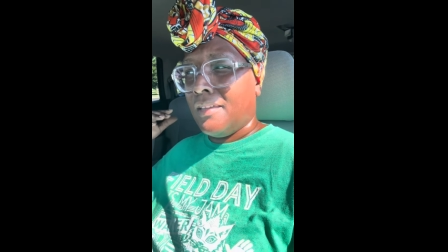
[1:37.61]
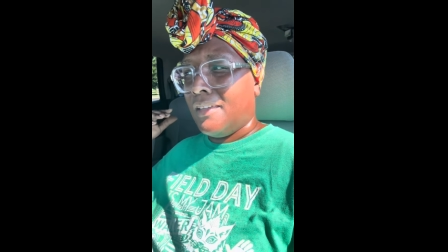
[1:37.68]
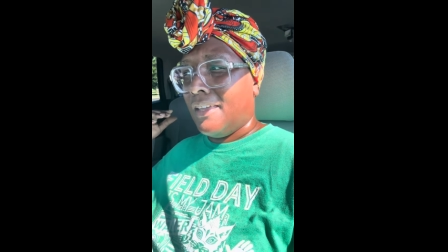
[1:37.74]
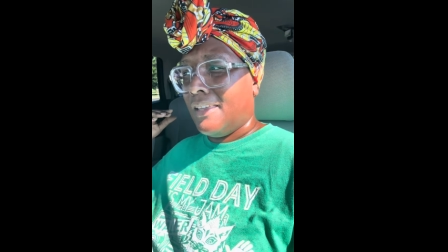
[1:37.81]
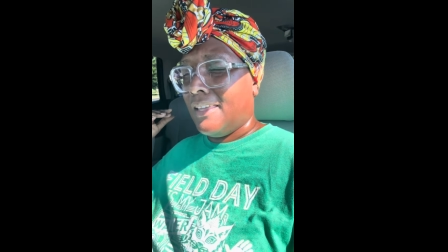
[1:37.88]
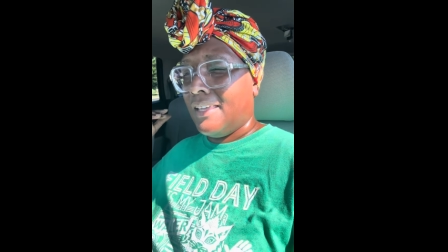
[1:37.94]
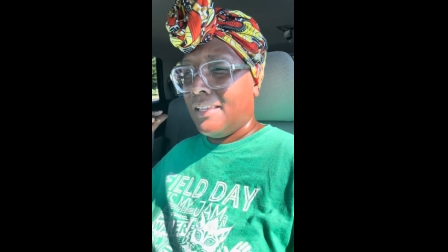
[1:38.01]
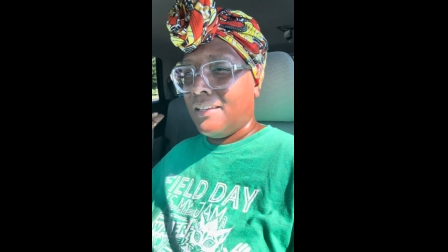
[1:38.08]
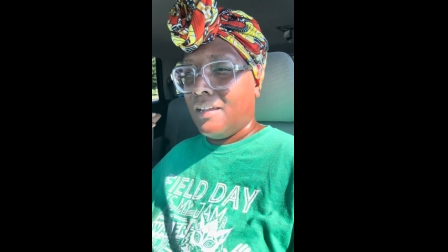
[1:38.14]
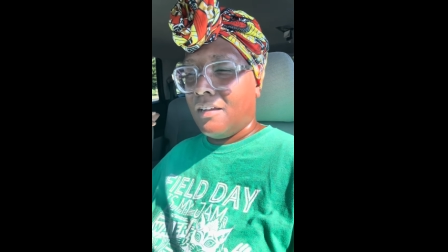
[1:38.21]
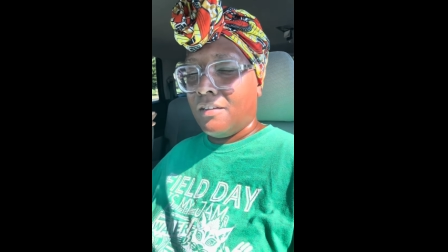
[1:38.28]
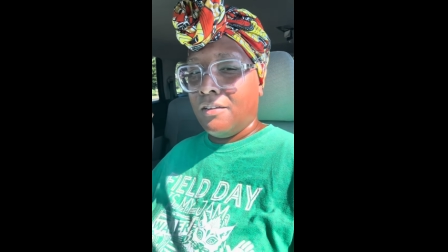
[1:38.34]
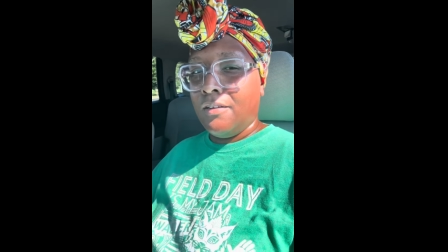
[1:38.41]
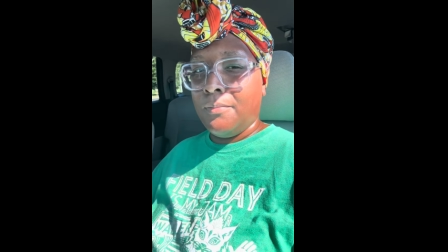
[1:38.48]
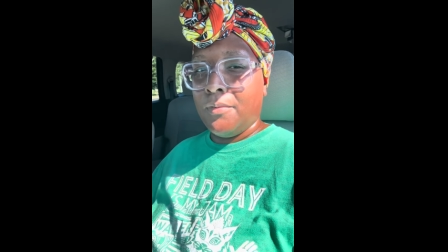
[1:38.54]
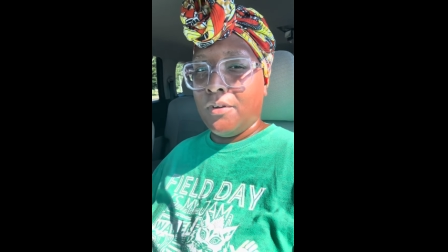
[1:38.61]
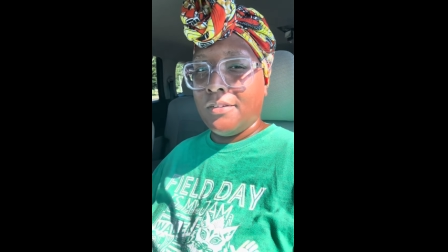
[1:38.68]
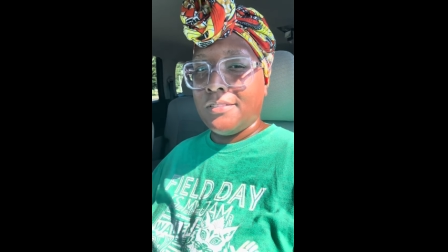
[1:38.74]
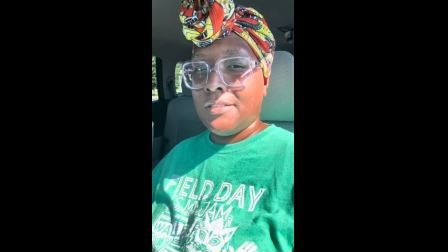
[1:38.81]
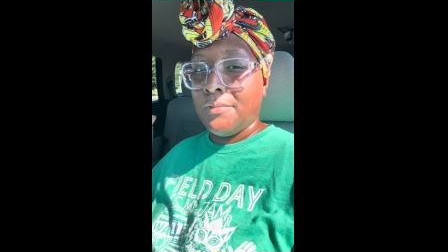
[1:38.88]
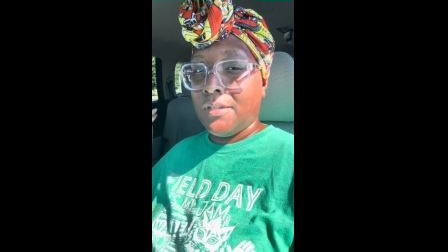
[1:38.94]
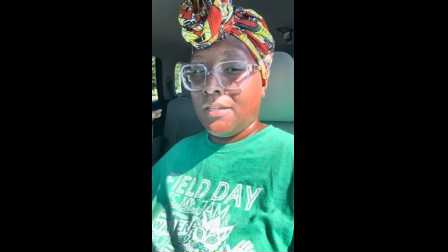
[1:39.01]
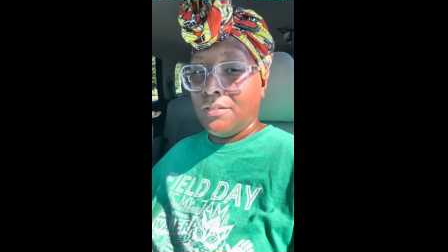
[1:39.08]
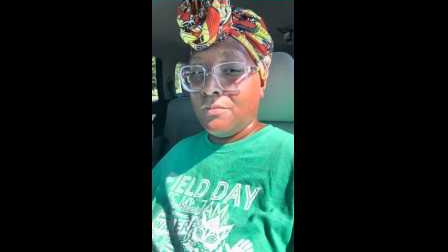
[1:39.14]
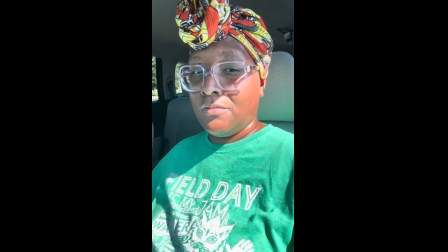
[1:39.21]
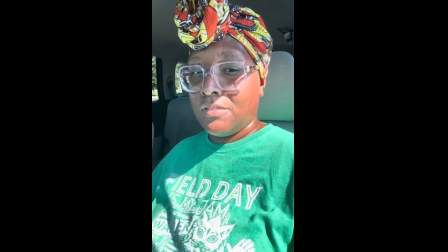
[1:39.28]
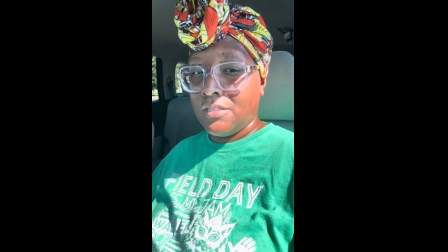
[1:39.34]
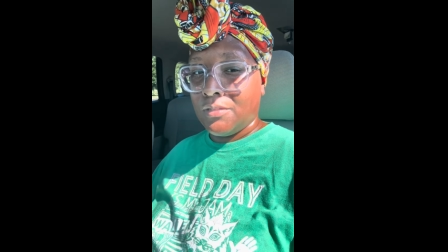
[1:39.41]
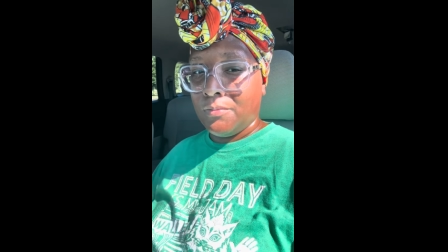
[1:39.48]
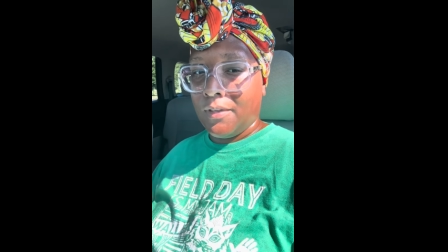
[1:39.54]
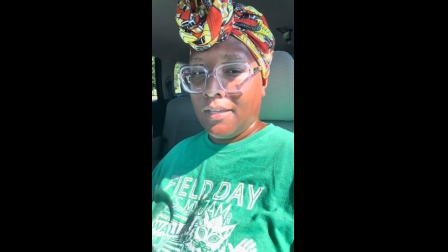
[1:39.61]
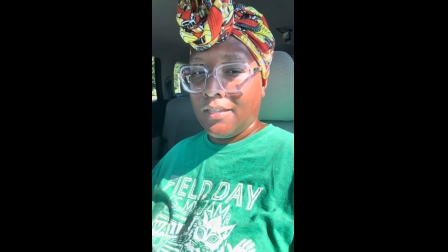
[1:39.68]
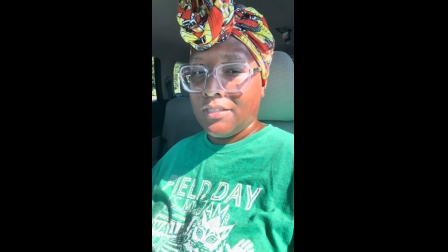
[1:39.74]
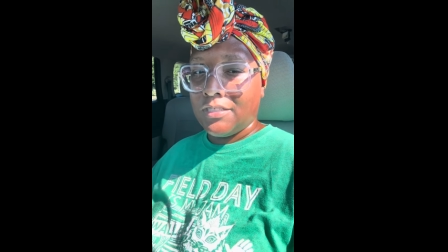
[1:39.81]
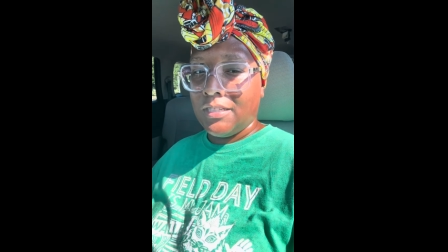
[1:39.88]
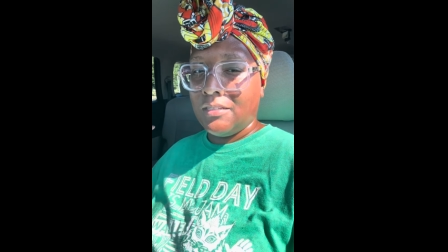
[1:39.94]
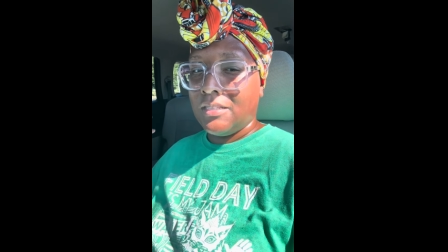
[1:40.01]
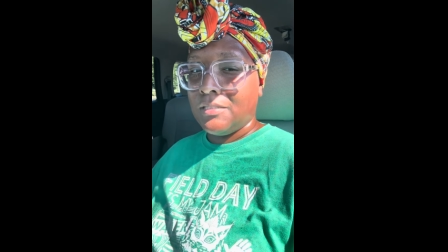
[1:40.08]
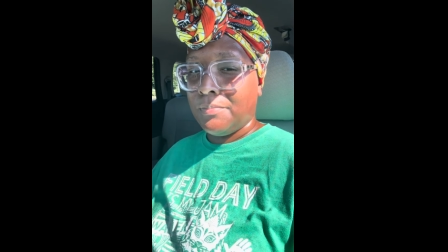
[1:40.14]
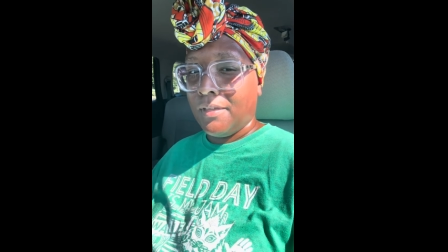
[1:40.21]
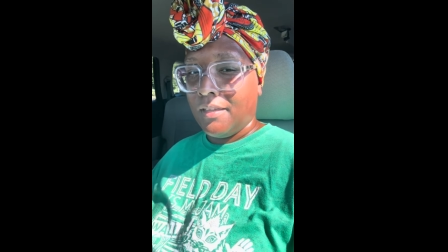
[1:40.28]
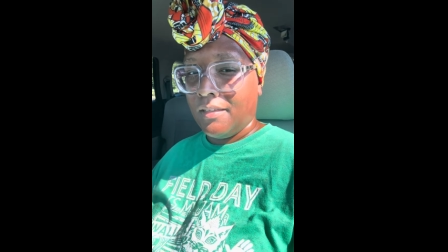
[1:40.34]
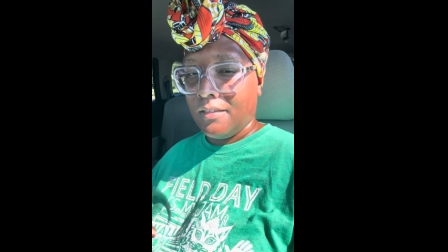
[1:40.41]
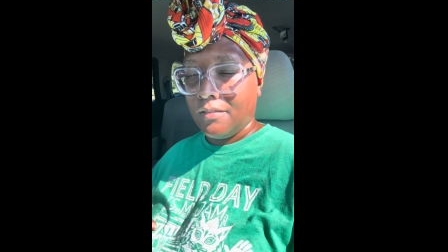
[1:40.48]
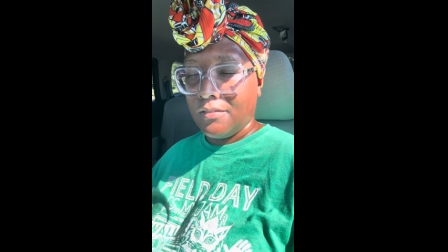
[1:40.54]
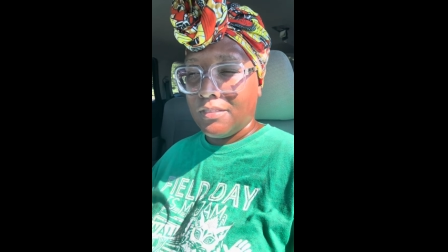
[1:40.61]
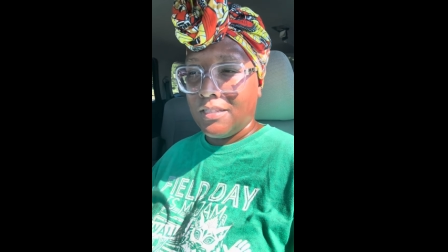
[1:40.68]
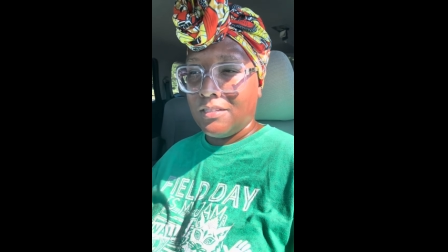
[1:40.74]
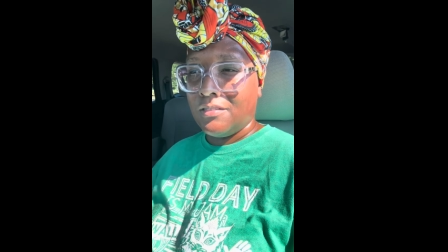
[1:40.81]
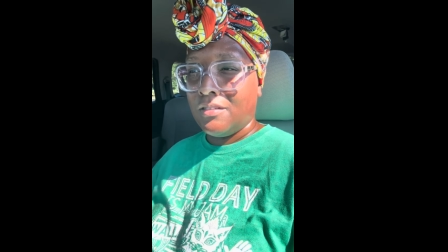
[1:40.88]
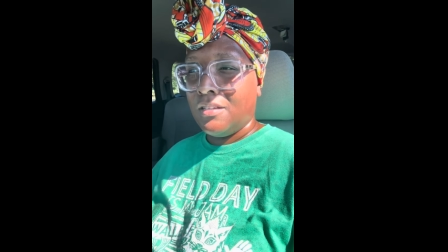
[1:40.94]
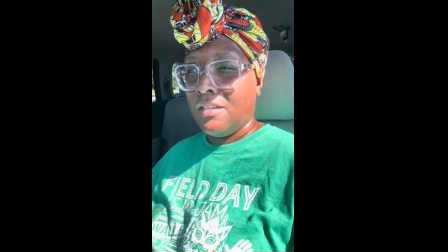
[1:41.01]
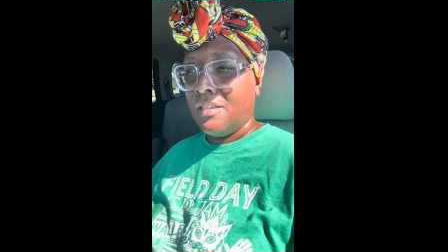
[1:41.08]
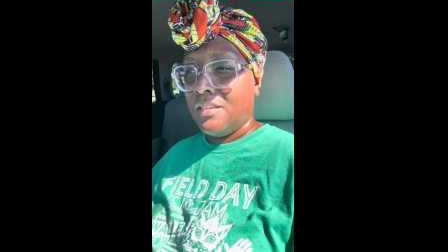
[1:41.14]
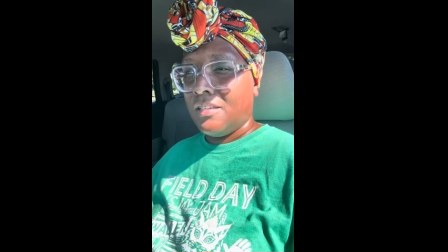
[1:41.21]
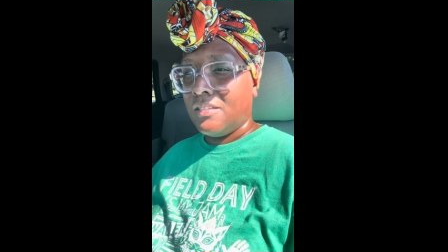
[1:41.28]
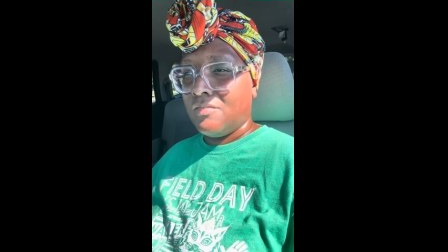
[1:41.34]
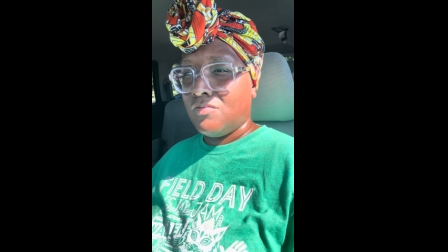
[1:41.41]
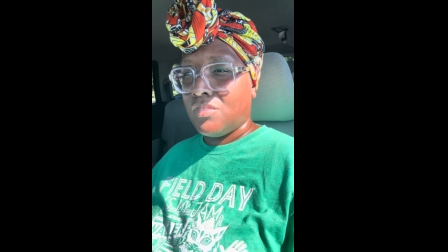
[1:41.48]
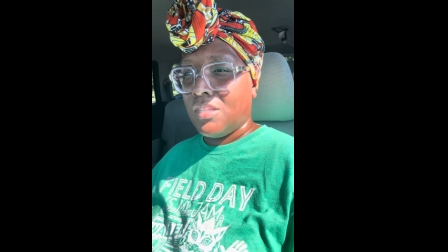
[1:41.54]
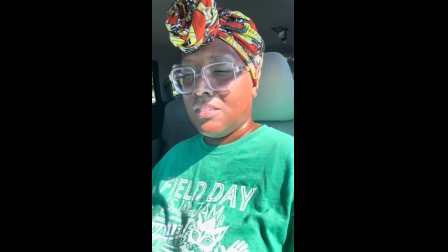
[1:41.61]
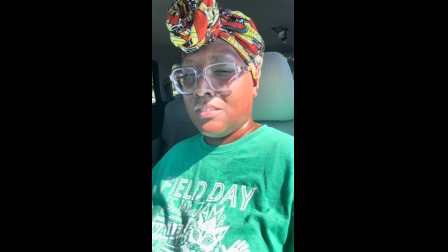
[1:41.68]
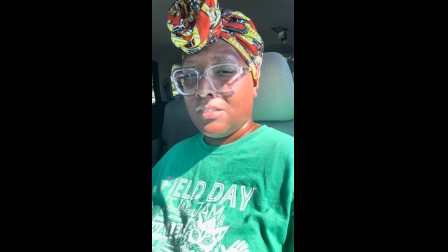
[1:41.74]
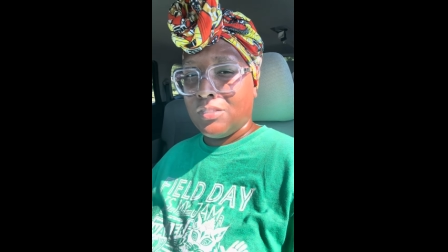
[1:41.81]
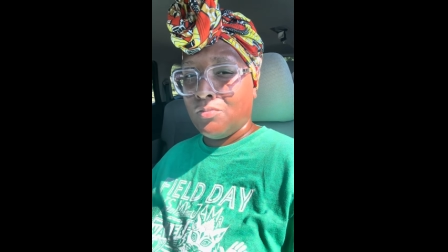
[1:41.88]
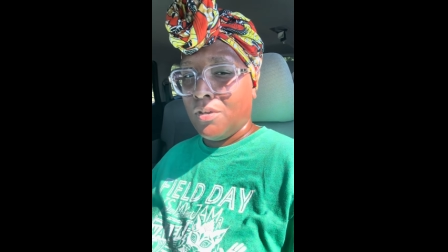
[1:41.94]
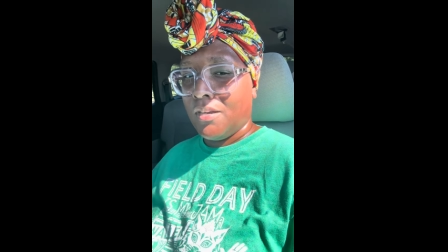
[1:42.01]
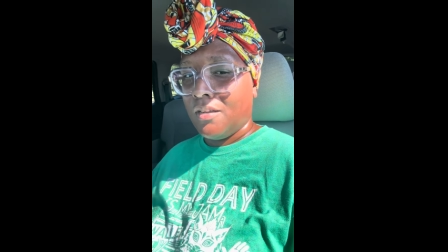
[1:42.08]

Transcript: and hitting our goal marks so we can lose this weight, shed these pounds, and get the sweat